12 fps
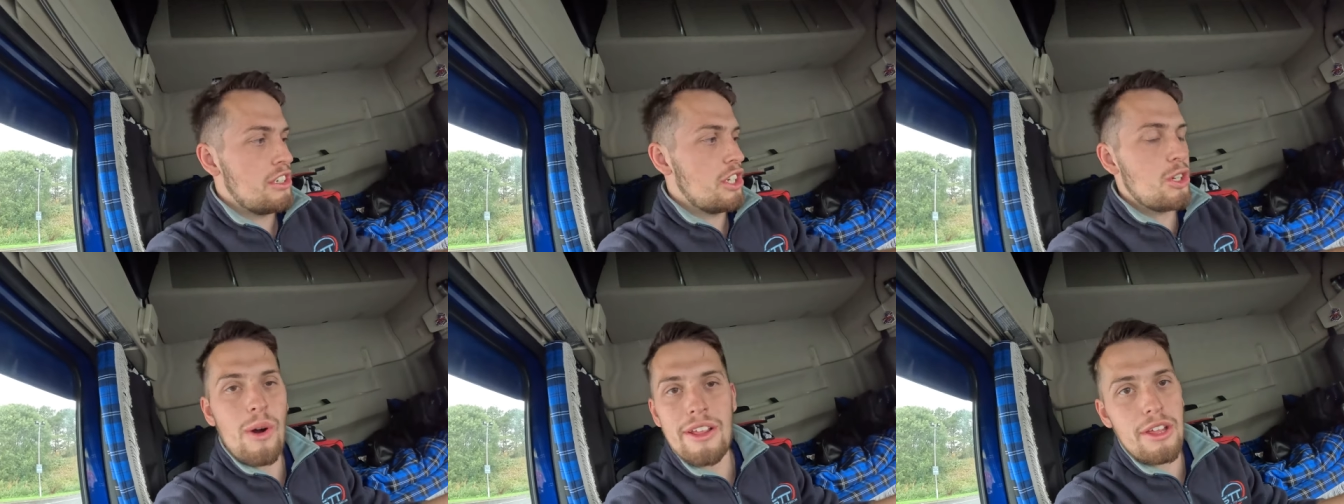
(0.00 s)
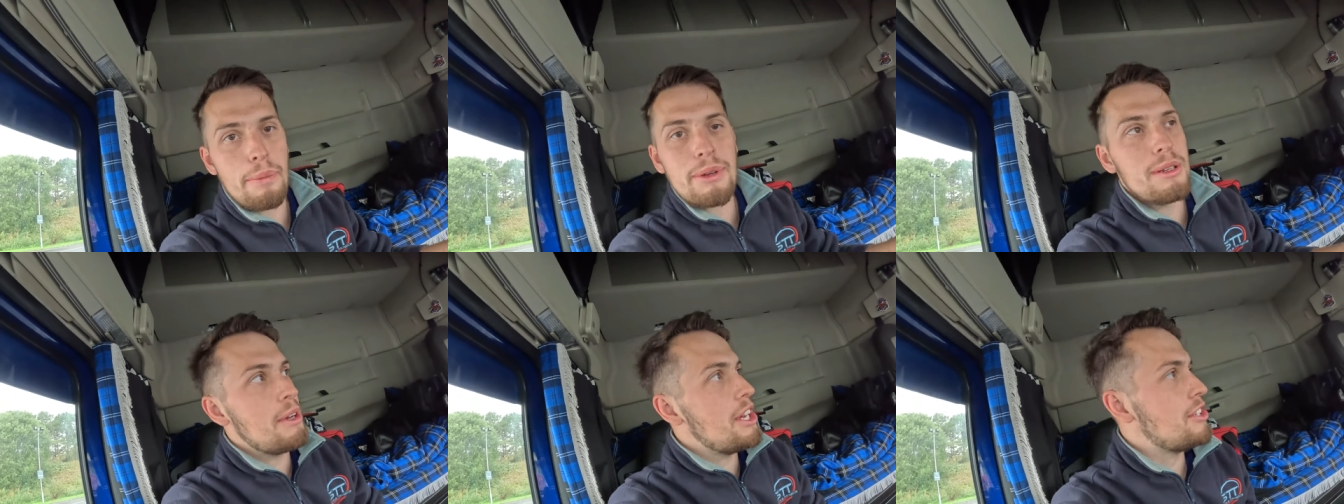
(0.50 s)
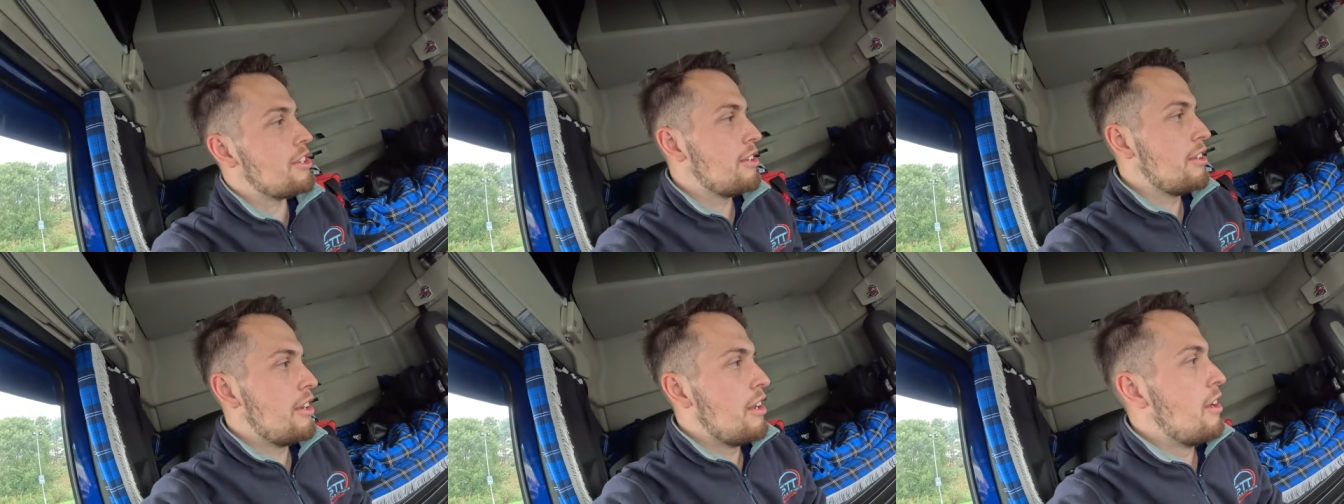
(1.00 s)
You go in there pre-made.
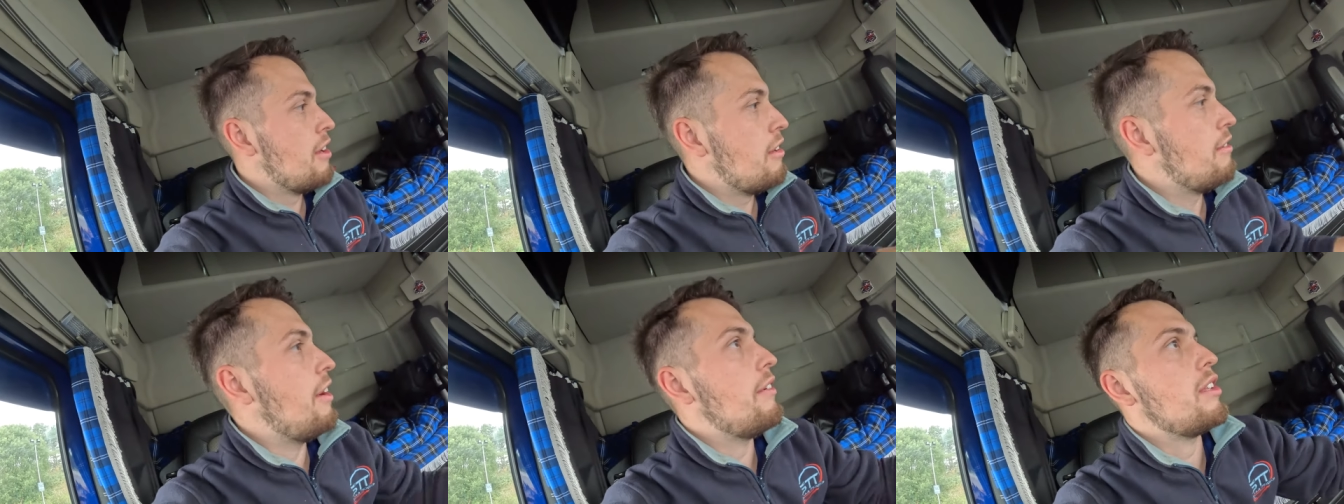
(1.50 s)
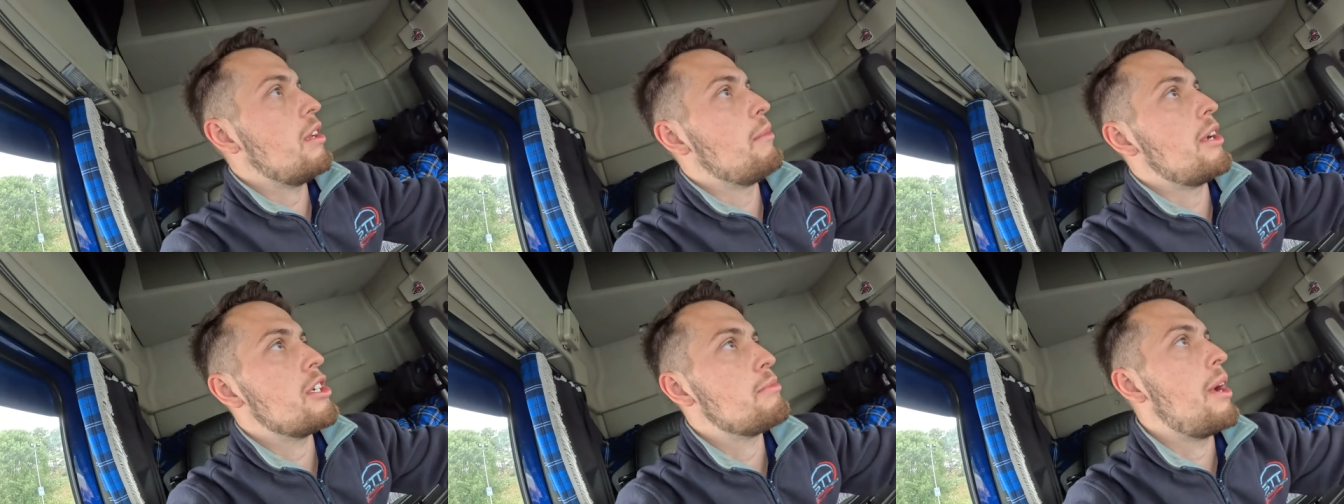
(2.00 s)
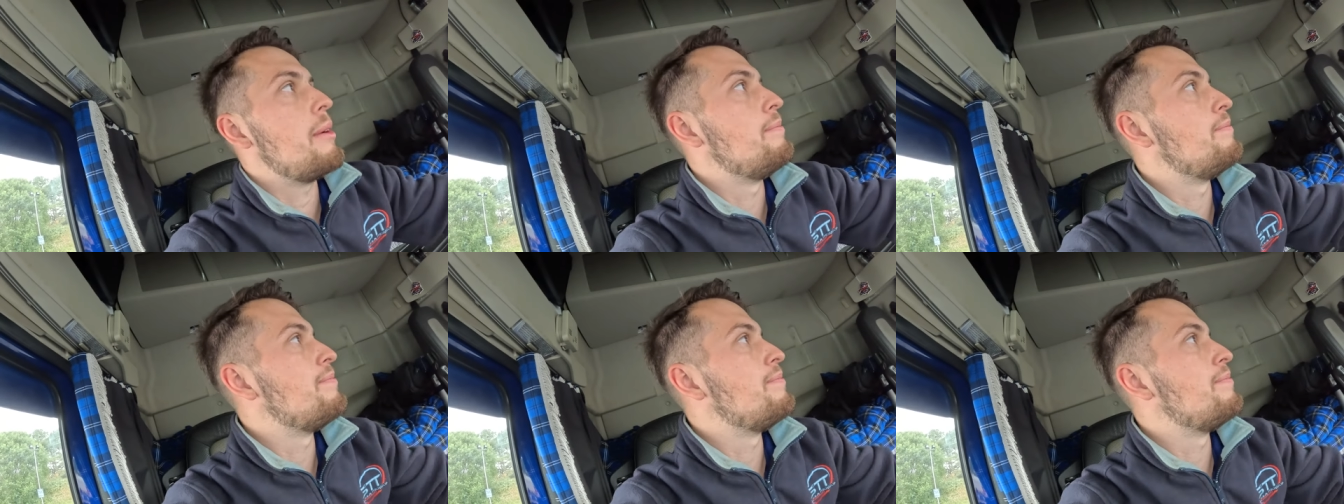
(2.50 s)
15 minutes man.